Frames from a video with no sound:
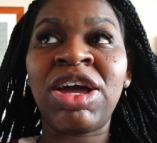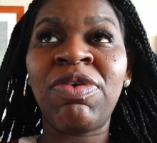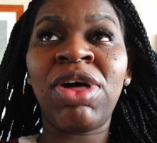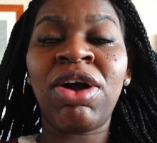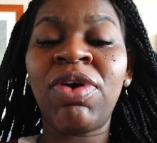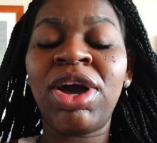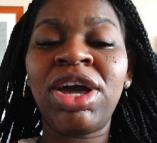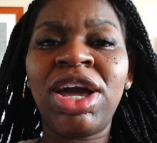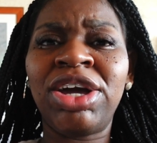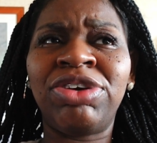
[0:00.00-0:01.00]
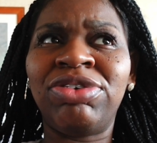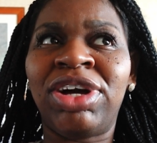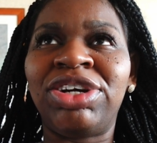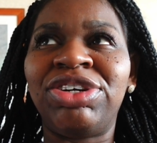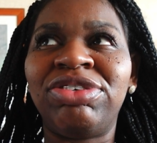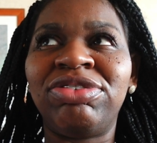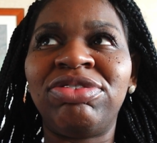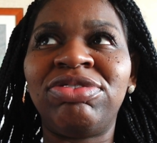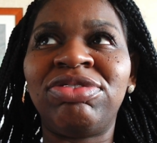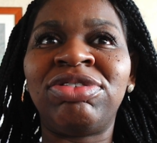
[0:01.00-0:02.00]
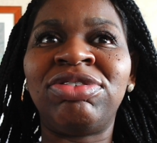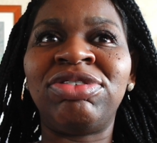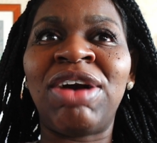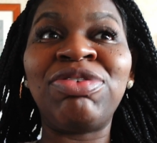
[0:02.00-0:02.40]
They were like, okay, yeah, like that